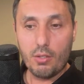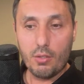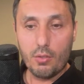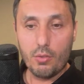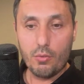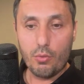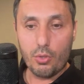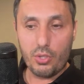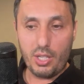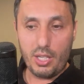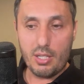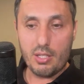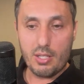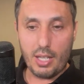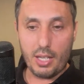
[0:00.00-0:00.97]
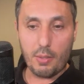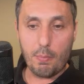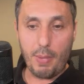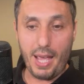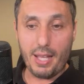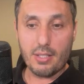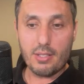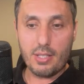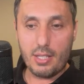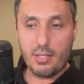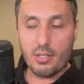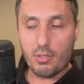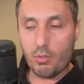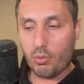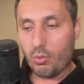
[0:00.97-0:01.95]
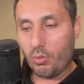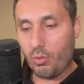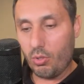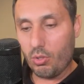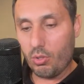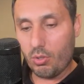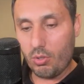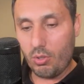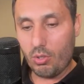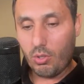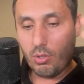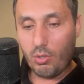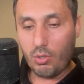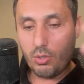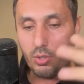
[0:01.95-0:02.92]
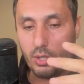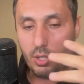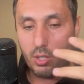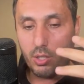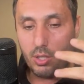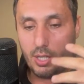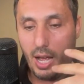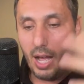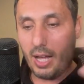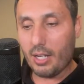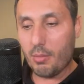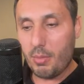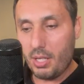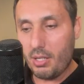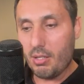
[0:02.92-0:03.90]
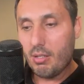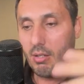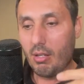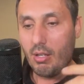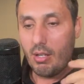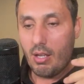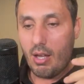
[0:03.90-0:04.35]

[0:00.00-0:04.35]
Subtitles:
for these like bad seasons or the economy,